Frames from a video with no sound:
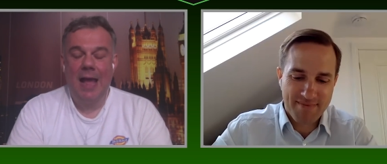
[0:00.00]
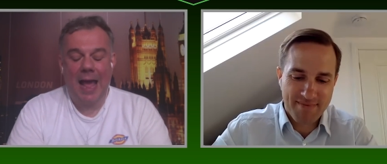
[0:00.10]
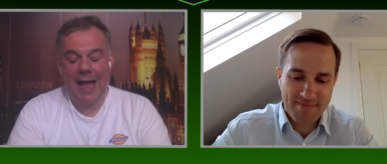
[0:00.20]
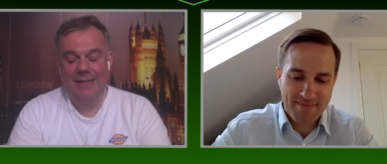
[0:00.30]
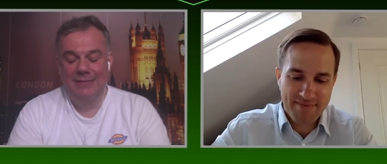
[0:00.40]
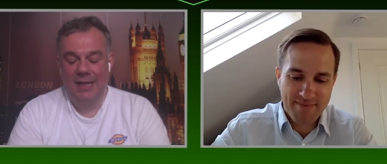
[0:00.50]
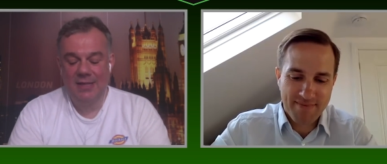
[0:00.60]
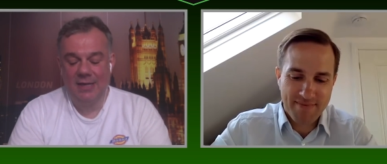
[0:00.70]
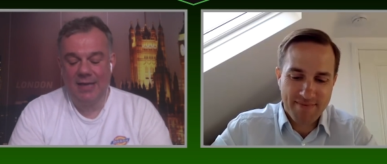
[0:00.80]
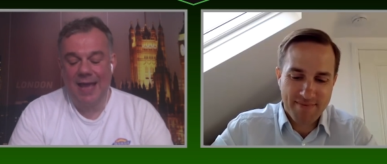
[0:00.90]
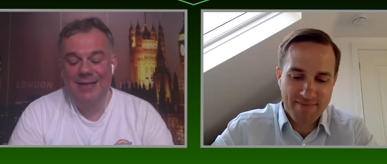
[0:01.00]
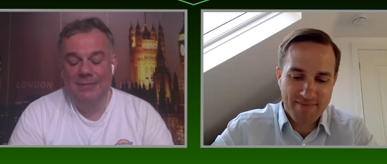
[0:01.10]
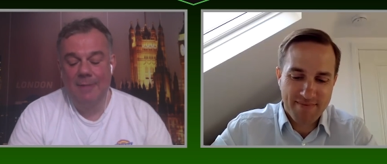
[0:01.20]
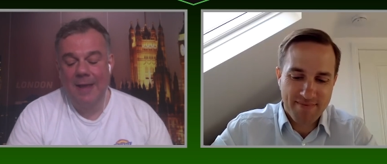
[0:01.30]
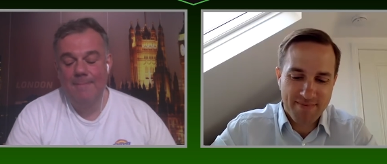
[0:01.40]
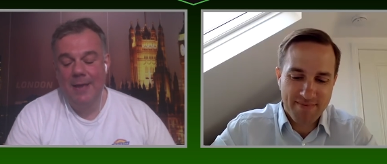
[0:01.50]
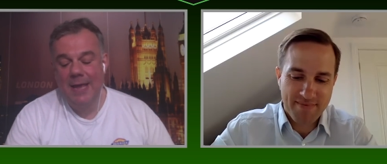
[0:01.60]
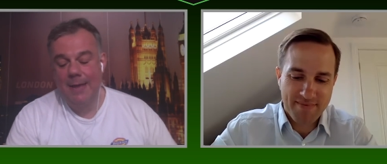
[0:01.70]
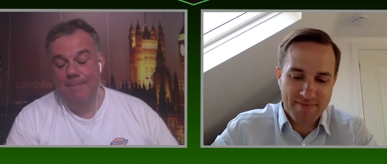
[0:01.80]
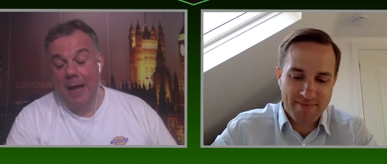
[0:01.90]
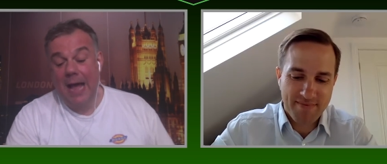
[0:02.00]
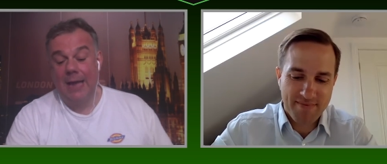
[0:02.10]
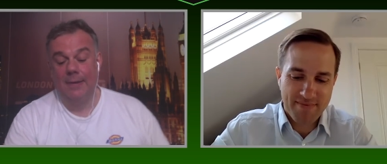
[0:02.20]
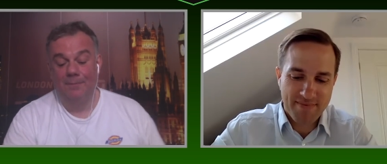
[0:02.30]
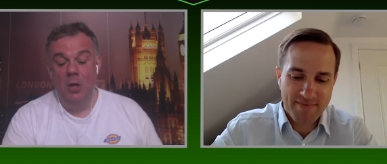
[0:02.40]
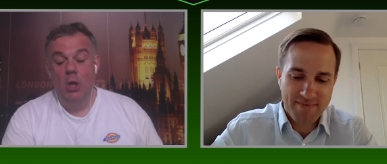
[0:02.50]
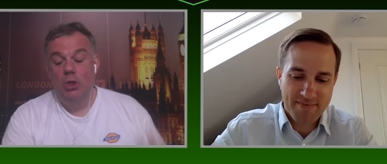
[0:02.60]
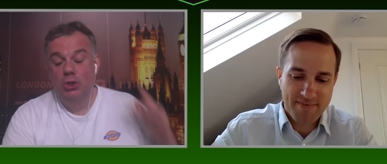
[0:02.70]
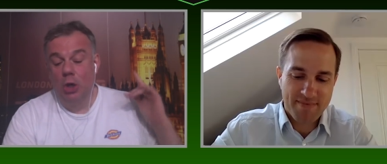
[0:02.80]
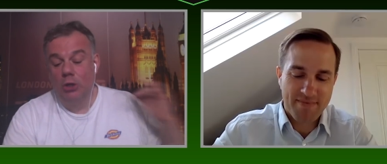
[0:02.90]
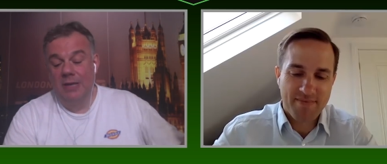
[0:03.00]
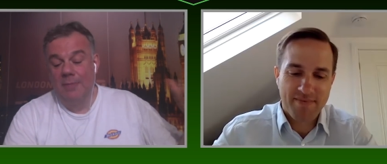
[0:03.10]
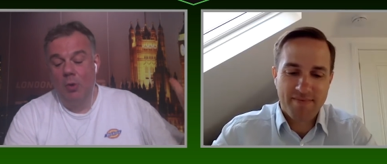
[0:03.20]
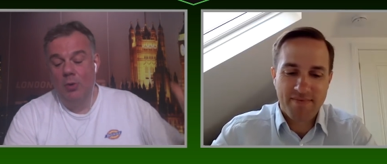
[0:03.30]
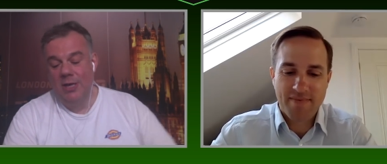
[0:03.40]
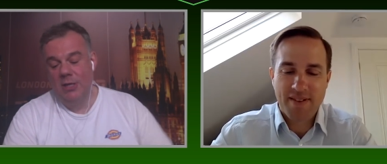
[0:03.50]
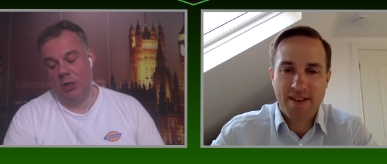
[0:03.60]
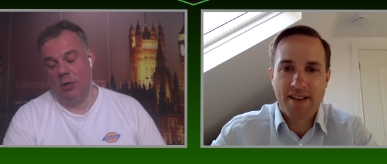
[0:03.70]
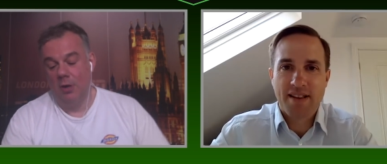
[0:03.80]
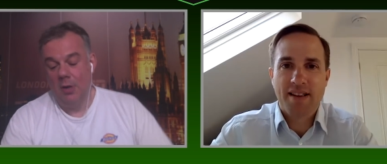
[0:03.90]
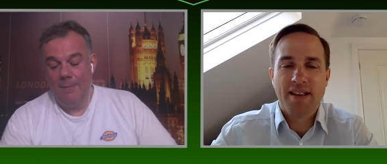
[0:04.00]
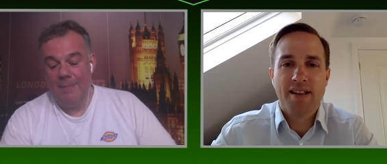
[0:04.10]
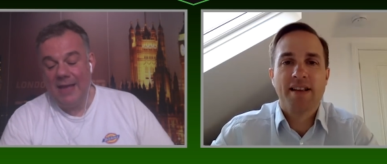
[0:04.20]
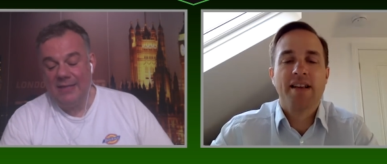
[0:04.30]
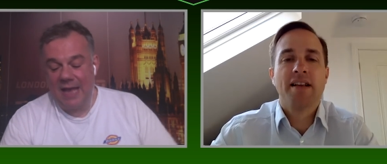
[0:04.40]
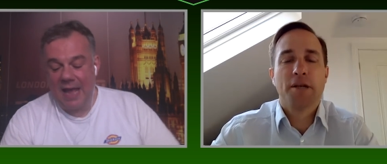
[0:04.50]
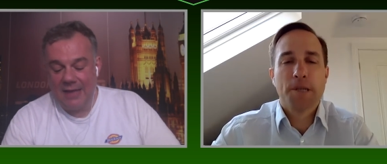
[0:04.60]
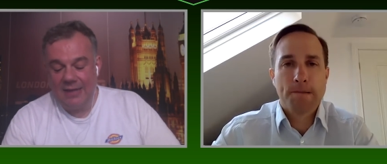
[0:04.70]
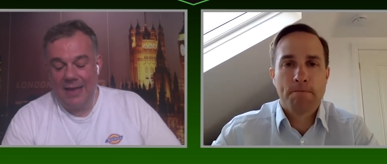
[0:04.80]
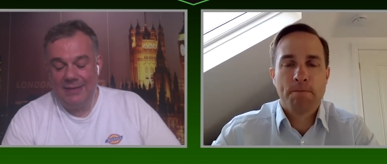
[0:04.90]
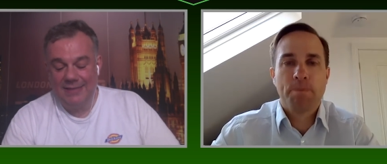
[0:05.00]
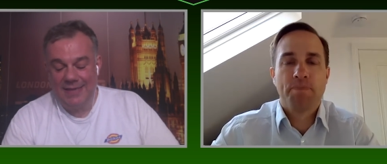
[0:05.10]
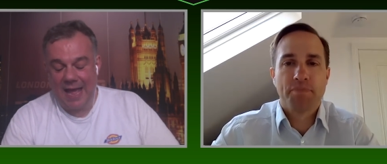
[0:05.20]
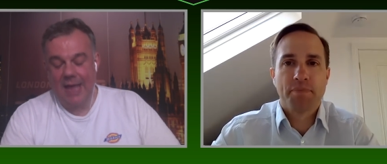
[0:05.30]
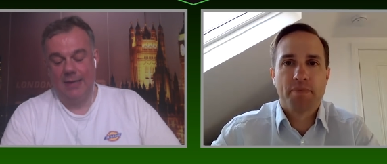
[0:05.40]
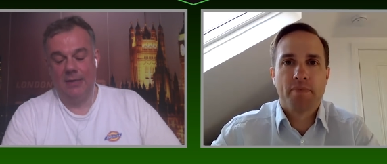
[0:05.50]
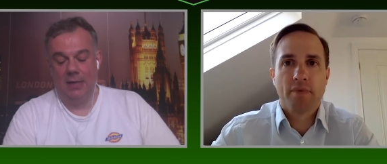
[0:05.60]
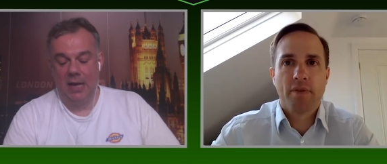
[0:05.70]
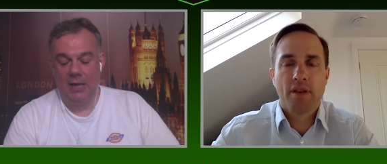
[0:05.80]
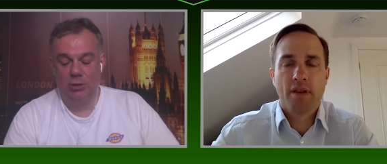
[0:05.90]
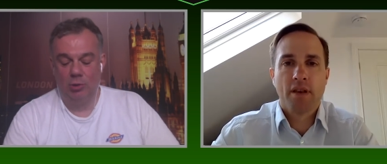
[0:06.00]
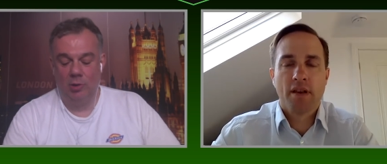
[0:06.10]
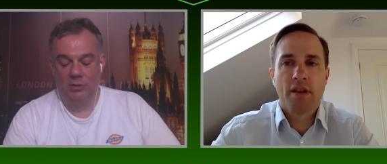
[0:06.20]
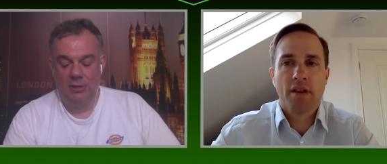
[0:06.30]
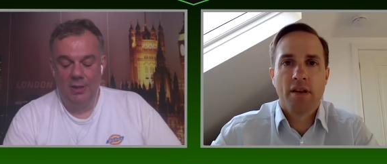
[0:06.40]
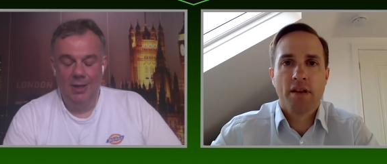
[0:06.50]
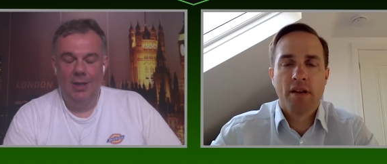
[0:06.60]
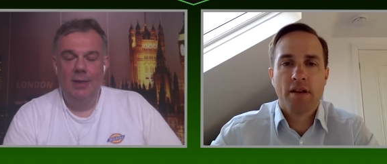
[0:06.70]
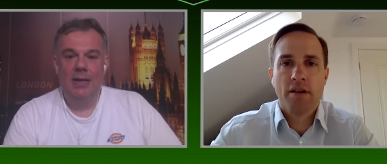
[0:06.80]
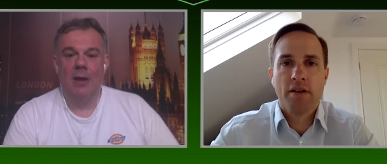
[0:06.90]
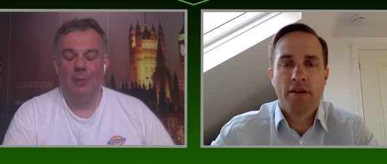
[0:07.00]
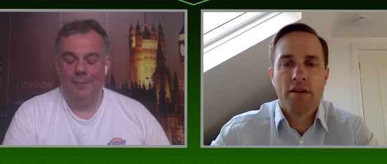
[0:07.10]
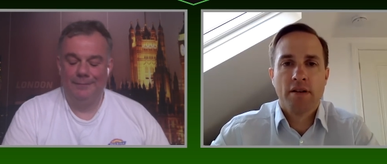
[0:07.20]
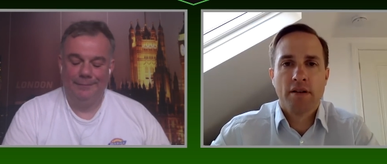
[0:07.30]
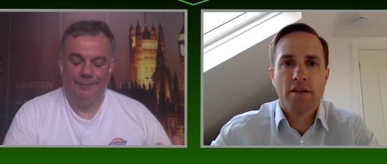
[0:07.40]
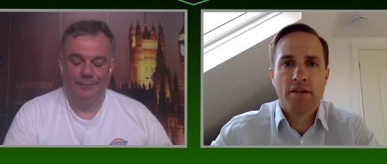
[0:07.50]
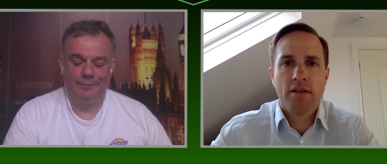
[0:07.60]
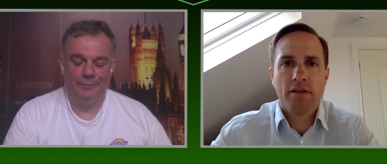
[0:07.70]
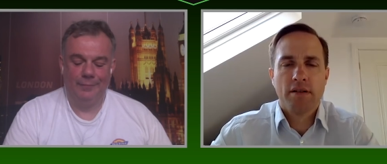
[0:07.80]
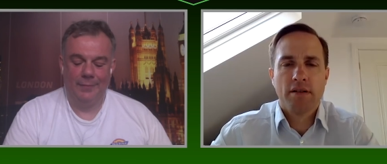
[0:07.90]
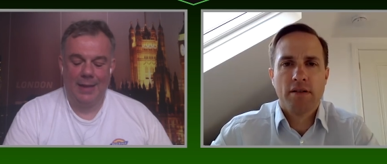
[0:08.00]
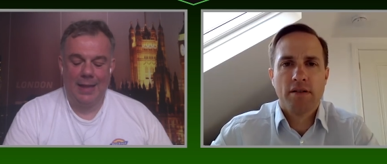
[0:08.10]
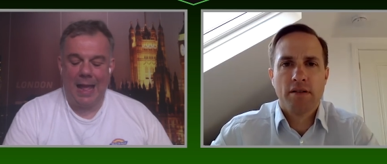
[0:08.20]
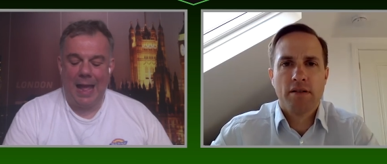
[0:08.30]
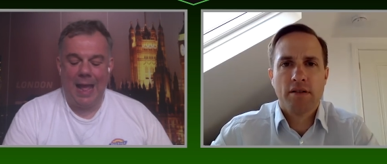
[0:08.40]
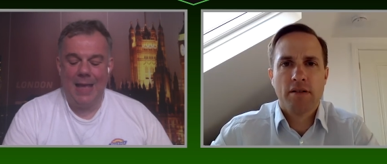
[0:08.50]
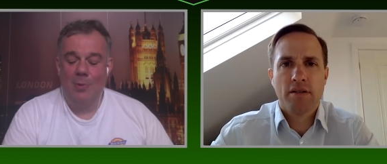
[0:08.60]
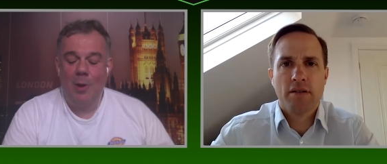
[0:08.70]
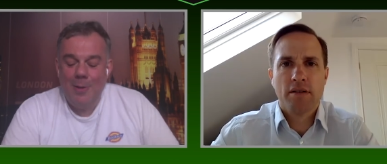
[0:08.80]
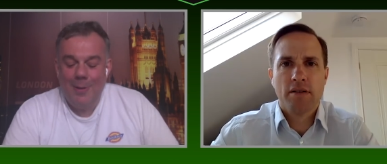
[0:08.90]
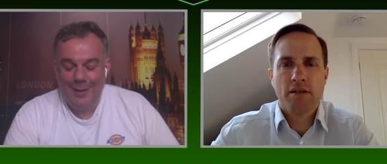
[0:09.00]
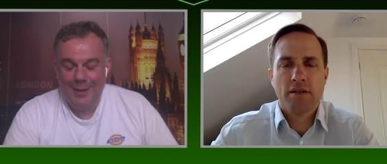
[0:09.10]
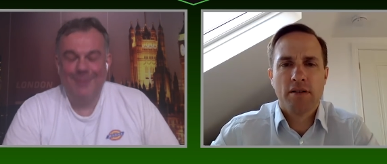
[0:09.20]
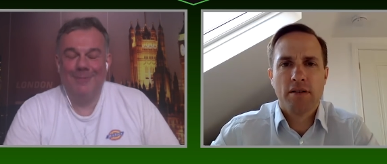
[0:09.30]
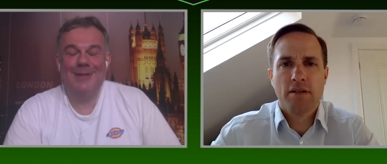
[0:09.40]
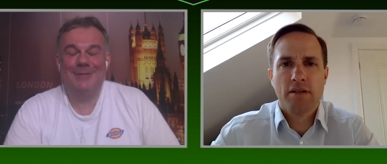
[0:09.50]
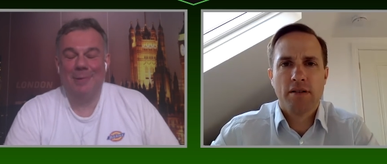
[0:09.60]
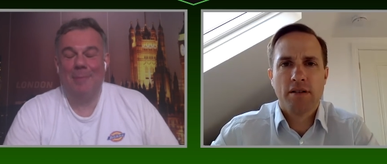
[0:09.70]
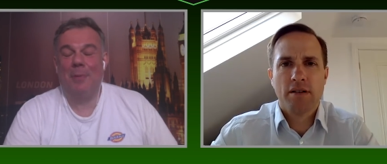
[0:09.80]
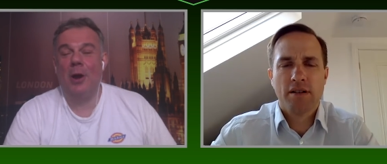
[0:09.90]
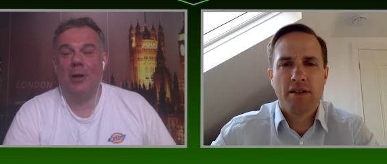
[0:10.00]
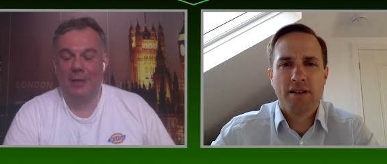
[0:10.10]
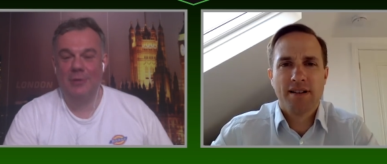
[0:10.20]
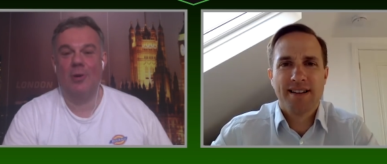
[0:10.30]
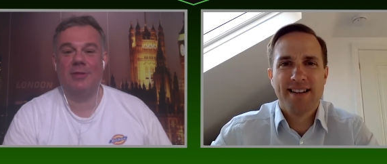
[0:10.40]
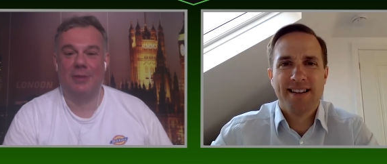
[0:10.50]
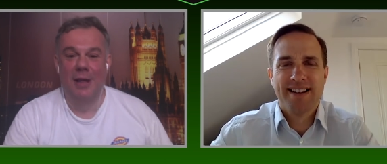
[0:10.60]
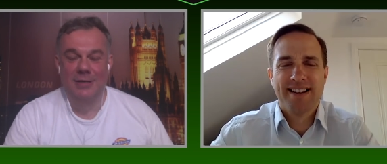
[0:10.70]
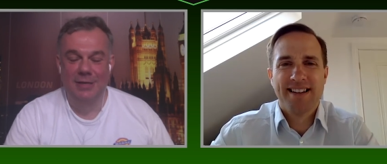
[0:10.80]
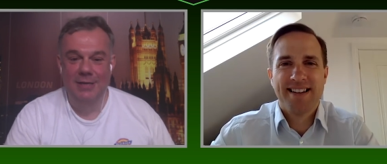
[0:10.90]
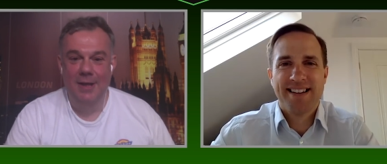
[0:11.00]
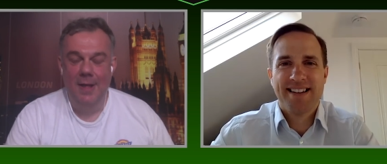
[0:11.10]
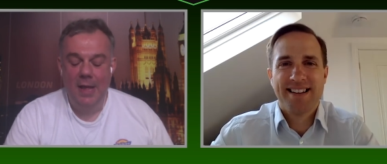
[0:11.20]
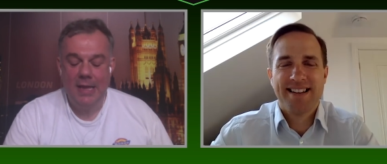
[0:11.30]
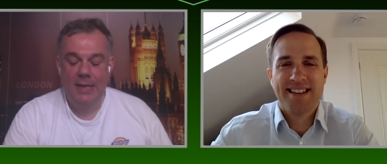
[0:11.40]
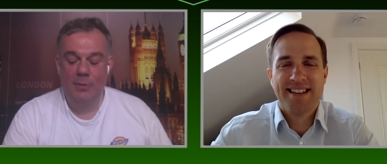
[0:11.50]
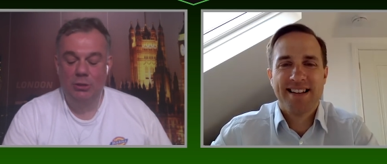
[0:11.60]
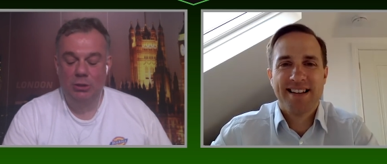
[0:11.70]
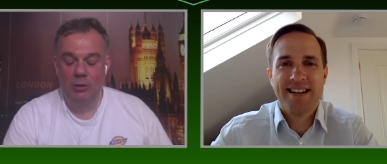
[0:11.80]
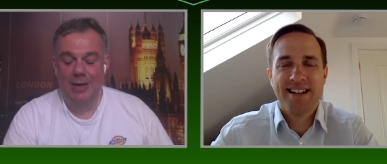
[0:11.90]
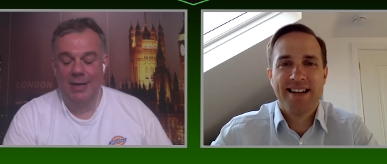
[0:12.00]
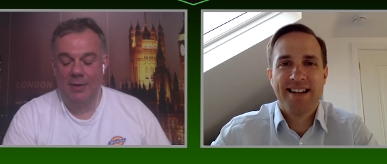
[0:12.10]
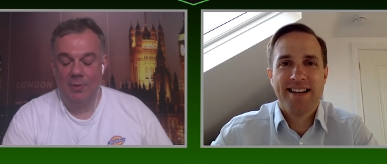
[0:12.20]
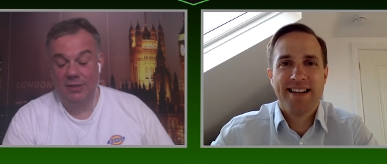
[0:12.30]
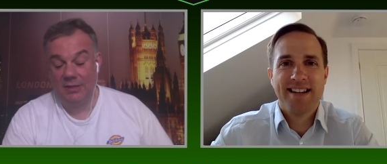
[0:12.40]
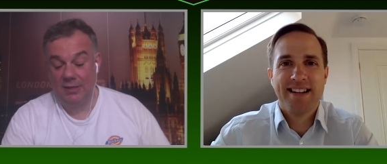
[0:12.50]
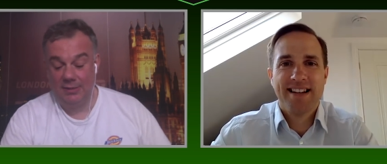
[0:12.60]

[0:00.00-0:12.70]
Speaker 1: as the case may be. But Jose Mourinho makes the headlines again, Jules. Now, he went to a park in North London. He was training with